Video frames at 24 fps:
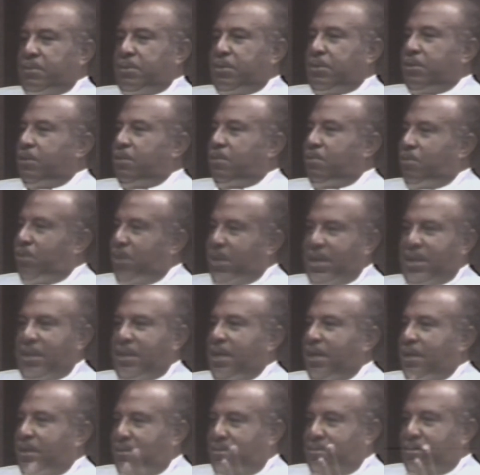to bring
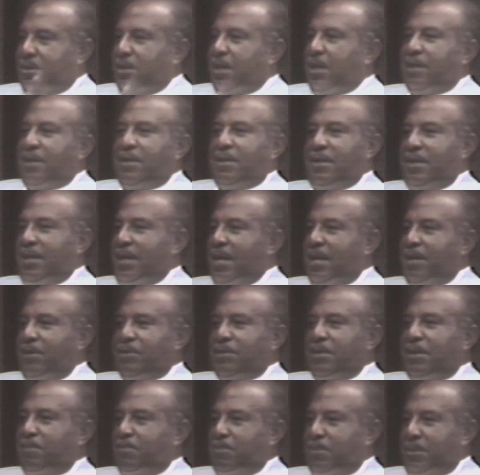that shotgun
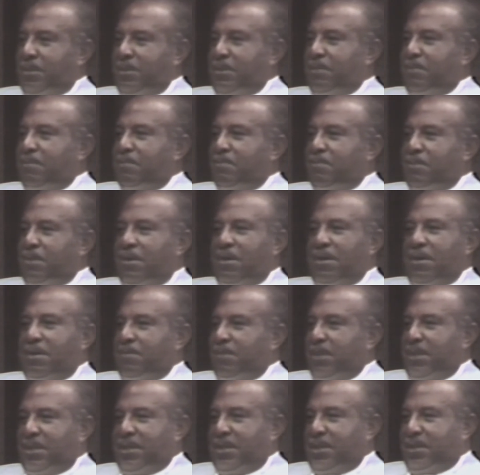house up to par. I
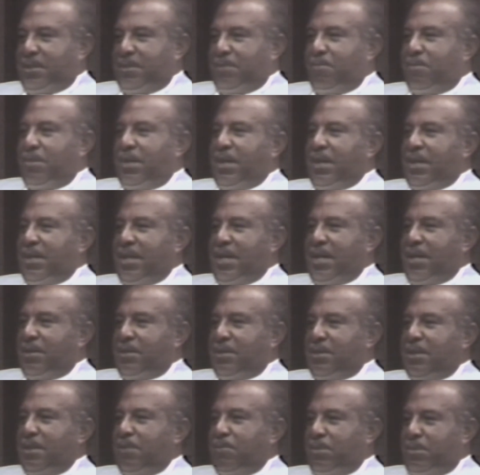mean, just bring it down to
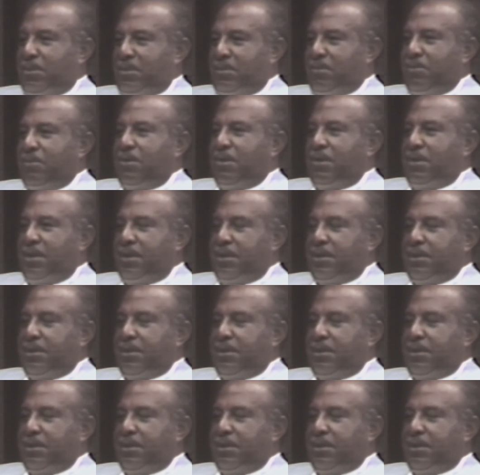simple words.